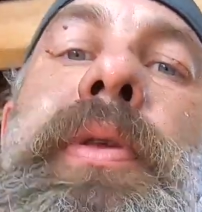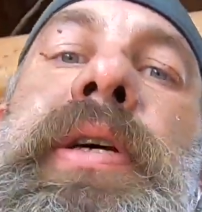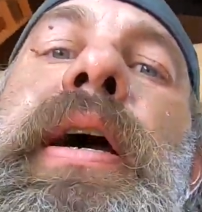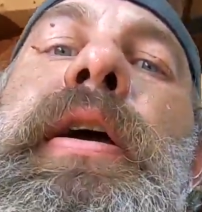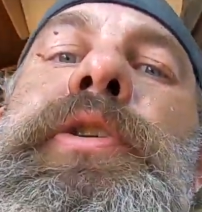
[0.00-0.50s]
the
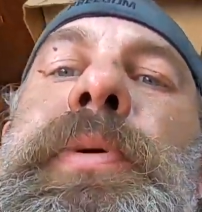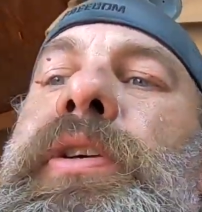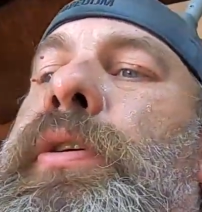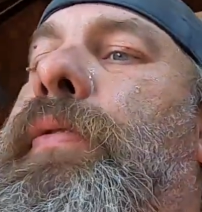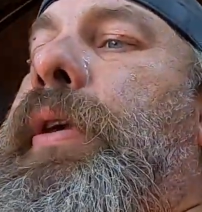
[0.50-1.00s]
tires, make
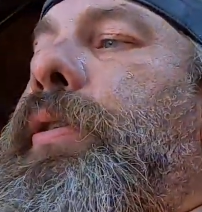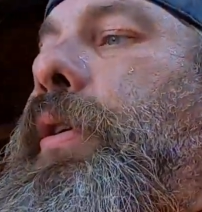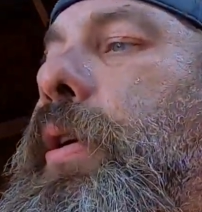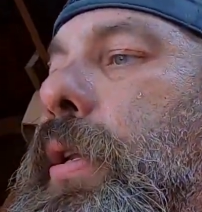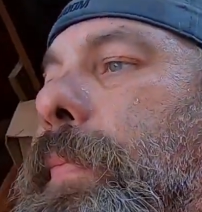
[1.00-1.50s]
sure everything's
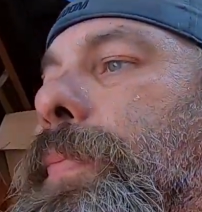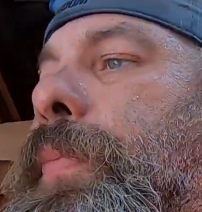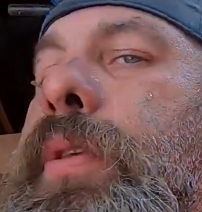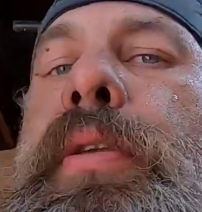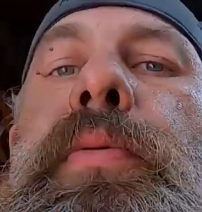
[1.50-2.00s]
good, and
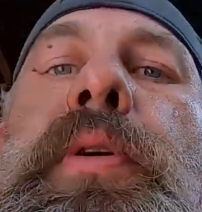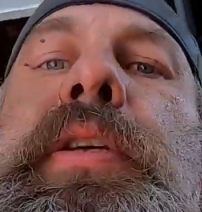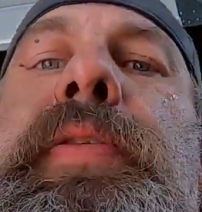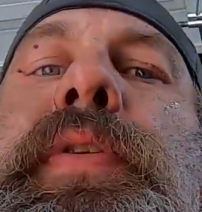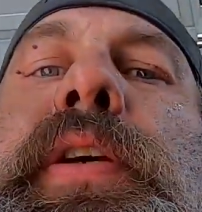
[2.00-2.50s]
then we're going
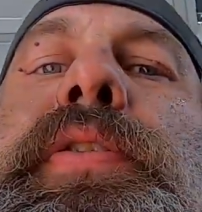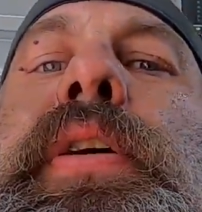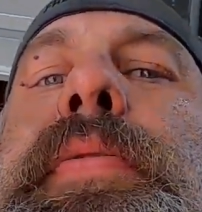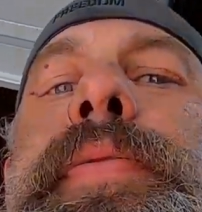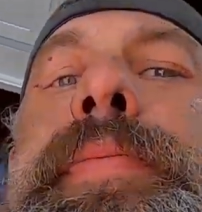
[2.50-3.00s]
to take it for a test
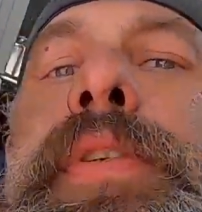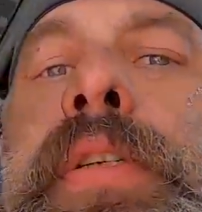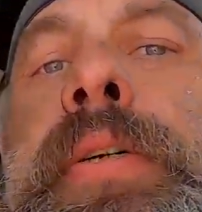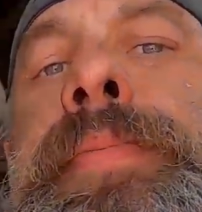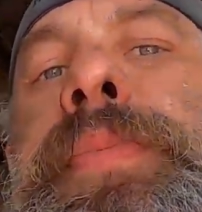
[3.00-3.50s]
drive.
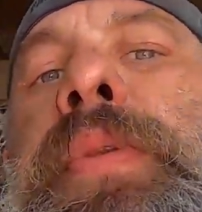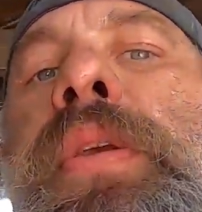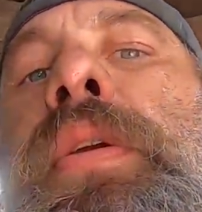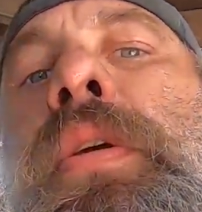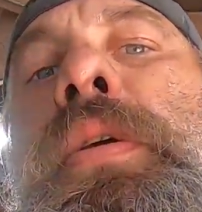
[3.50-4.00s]
So
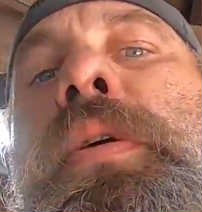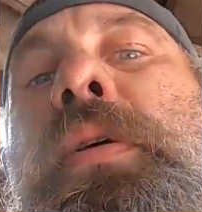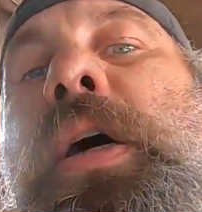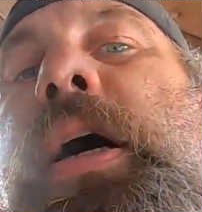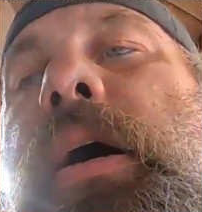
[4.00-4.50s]

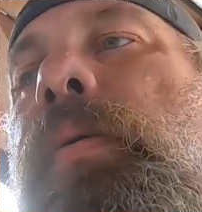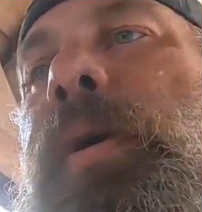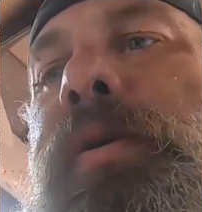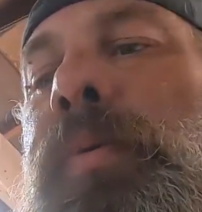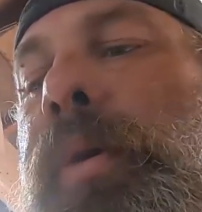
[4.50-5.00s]
I will
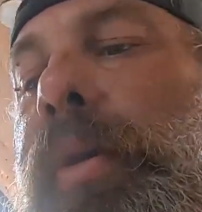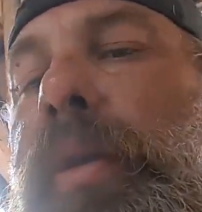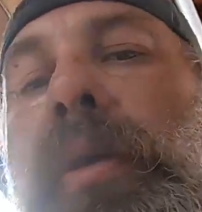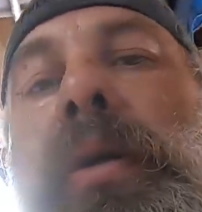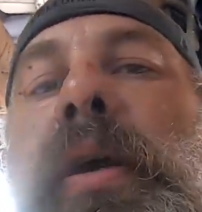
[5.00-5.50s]
get to
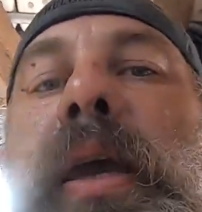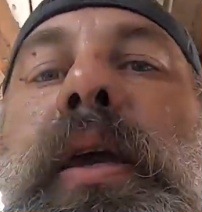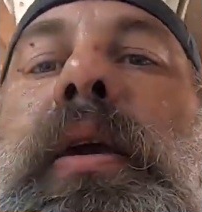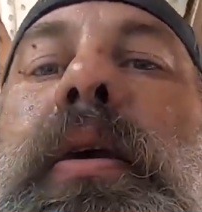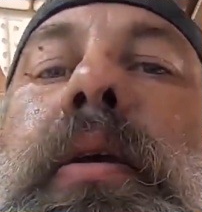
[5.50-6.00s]
work
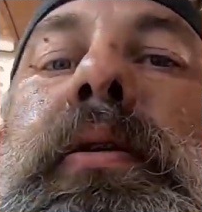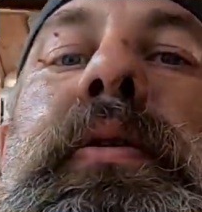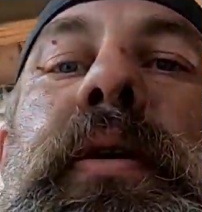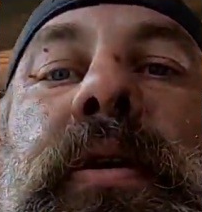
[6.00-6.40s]
and